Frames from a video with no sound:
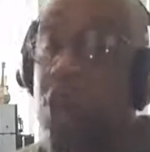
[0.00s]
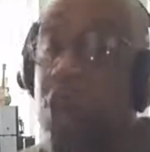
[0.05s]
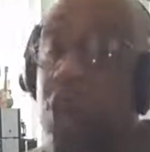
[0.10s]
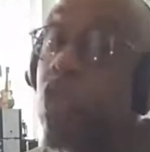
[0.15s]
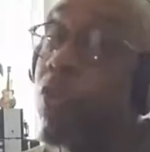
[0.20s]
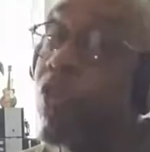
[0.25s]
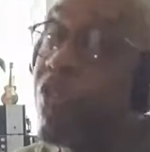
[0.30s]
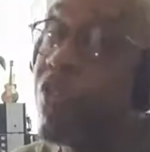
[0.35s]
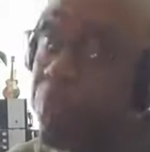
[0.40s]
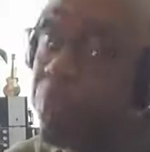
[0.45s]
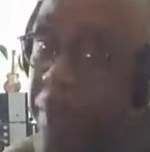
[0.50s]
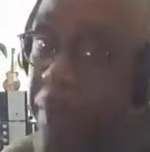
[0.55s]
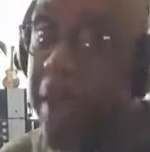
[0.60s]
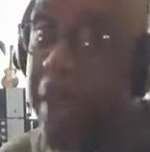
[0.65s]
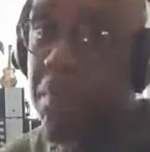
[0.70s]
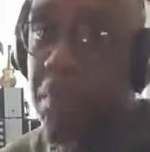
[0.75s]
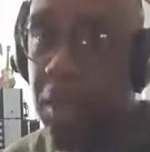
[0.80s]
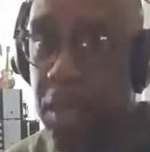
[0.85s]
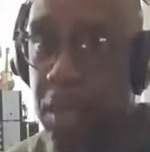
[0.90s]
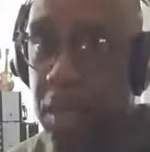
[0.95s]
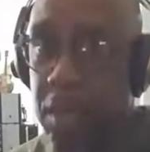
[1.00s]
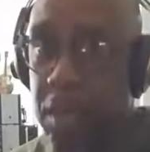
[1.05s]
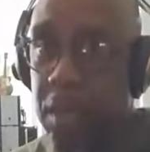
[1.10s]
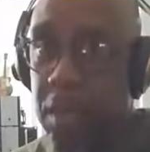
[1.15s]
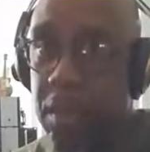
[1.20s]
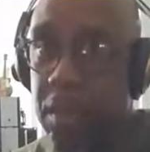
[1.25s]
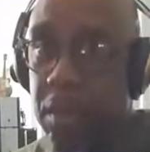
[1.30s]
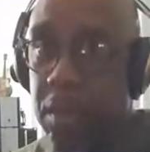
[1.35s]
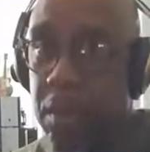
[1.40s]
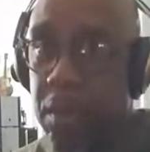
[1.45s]
You respect me.
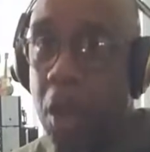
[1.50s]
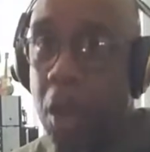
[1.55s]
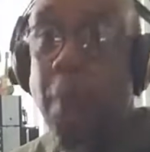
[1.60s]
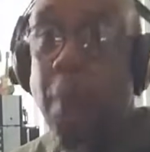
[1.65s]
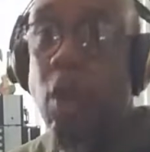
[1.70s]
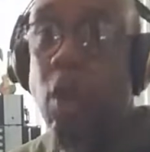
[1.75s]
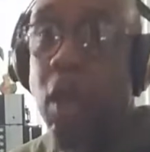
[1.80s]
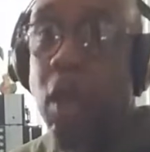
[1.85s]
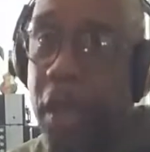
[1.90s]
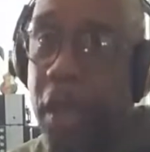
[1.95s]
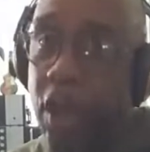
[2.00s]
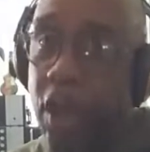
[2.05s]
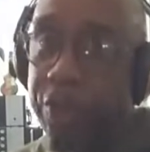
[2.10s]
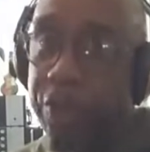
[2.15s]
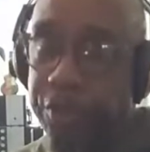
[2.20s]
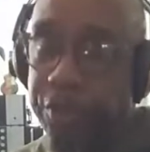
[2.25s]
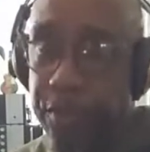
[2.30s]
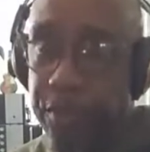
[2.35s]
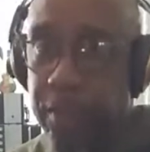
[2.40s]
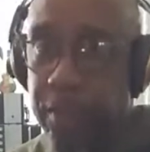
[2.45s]
I'm your elder.